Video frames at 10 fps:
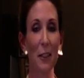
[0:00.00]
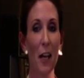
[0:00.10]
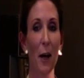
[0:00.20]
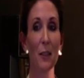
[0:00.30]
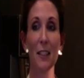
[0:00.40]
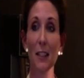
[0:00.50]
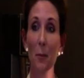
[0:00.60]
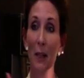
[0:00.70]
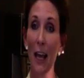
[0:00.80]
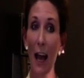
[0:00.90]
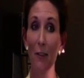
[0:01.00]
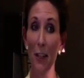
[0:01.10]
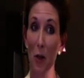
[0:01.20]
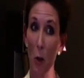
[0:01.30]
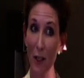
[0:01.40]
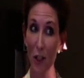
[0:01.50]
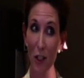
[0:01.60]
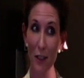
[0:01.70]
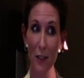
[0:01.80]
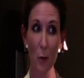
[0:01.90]
does anybody have any questions
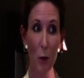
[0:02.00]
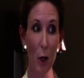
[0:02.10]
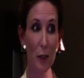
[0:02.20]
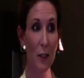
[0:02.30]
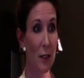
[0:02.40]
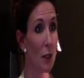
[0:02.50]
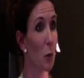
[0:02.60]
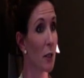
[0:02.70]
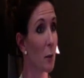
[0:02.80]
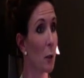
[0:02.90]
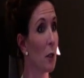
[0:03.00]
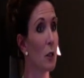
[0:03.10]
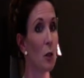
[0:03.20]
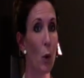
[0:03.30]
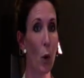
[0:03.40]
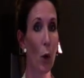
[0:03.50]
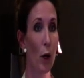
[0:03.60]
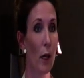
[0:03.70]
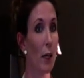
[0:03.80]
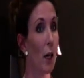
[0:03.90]
in regards to these recipes or
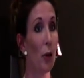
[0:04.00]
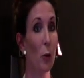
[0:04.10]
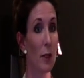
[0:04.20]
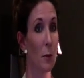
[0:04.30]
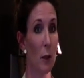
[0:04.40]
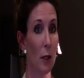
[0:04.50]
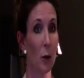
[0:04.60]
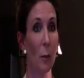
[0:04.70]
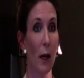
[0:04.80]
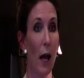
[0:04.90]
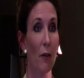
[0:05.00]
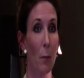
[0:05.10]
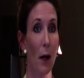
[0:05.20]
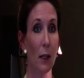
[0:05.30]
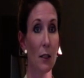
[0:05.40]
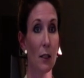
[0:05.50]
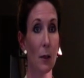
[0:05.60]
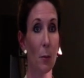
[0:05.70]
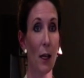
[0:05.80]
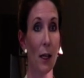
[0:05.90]
any other recipe that you might have in mind in
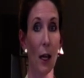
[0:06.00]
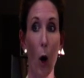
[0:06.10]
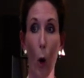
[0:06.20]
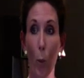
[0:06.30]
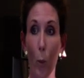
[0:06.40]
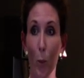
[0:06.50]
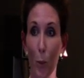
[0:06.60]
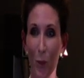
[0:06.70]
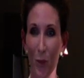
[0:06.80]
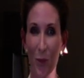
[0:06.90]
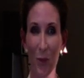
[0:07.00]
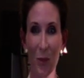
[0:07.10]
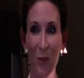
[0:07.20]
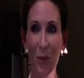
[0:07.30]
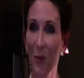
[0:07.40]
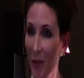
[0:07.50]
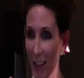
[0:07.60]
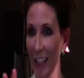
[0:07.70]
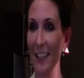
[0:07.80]
making at home? Yes?